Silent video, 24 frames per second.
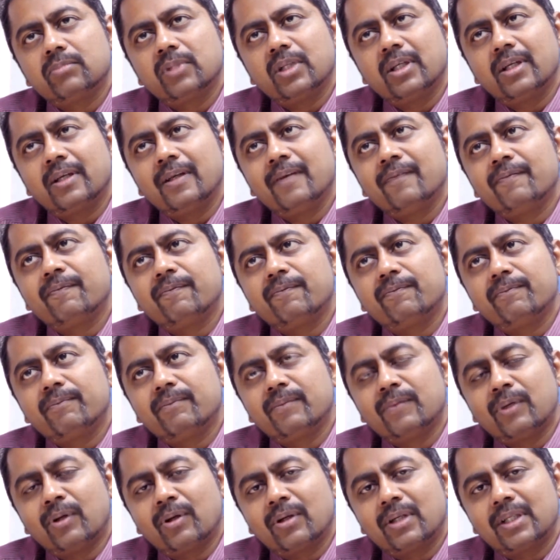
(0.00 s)
if
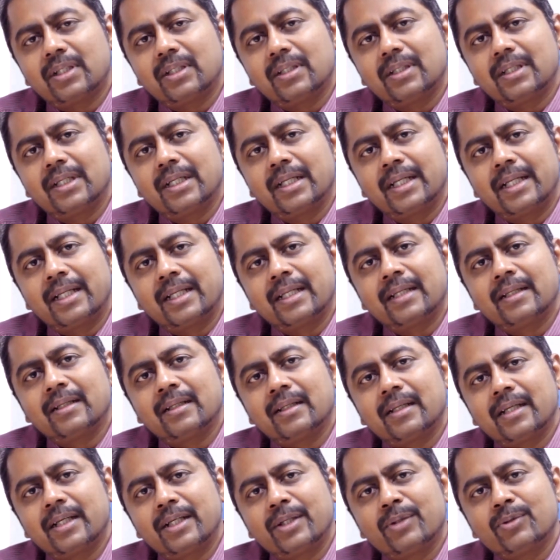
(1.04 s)
not
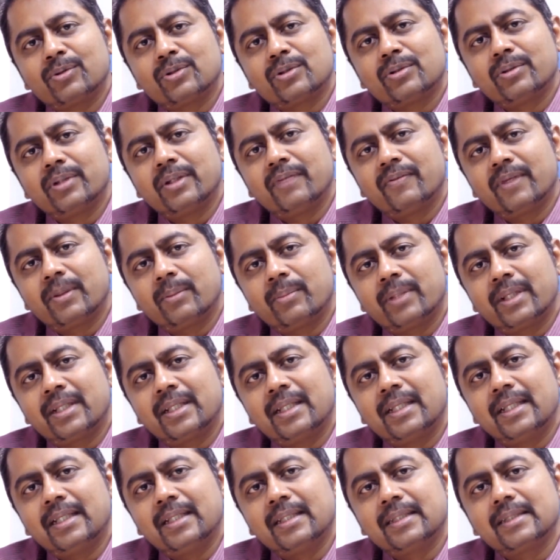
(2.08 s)
getting reduced to even by
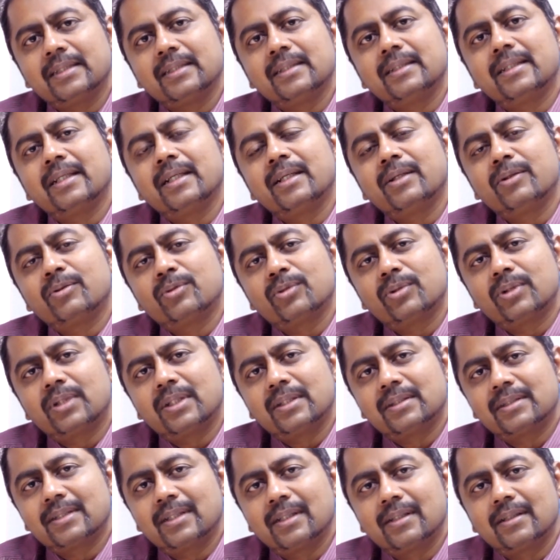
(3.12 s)
these then you should
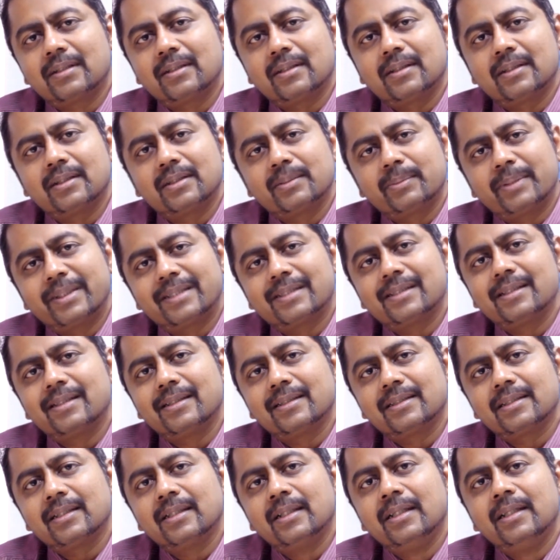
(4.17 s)
consult a
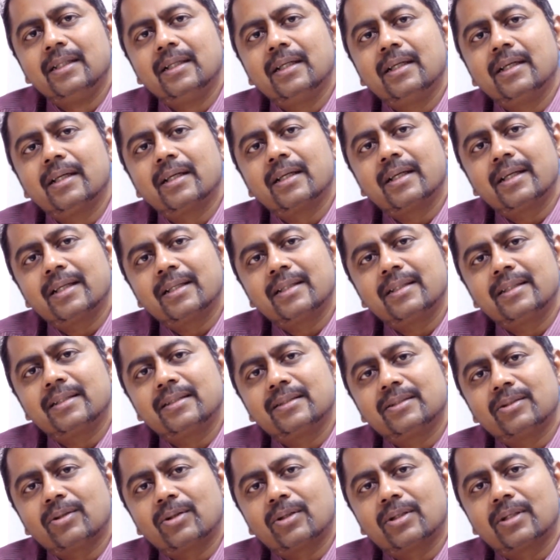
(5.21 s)
specialist and get
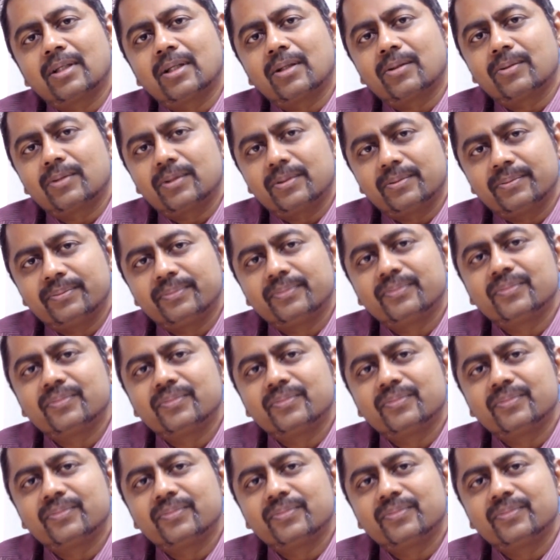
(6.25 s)
these sorted out